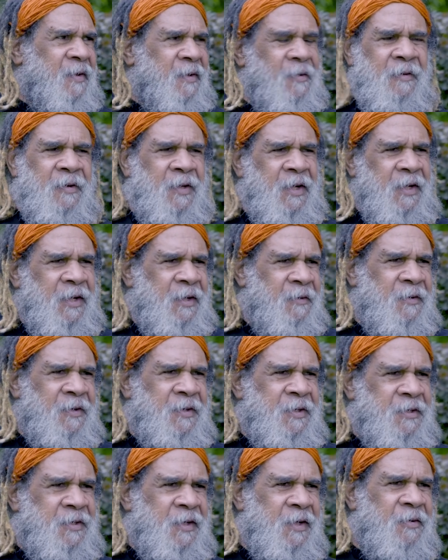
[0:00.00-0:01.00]
but all they do
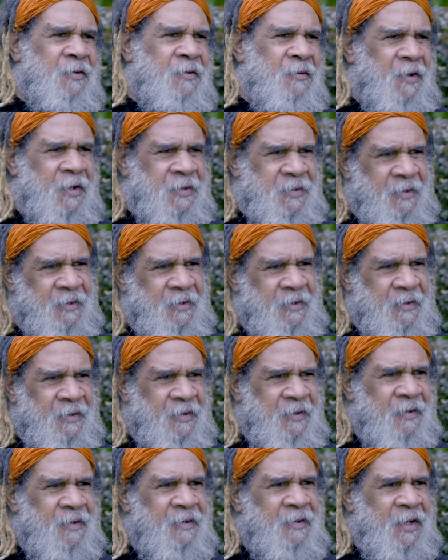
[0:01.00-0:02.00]
is just ignore us.
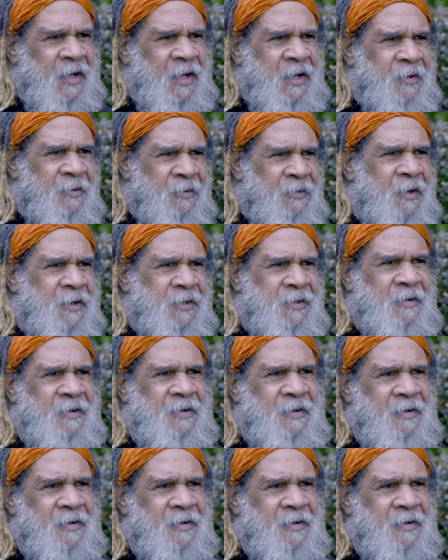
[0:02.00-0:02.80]
They ignore us.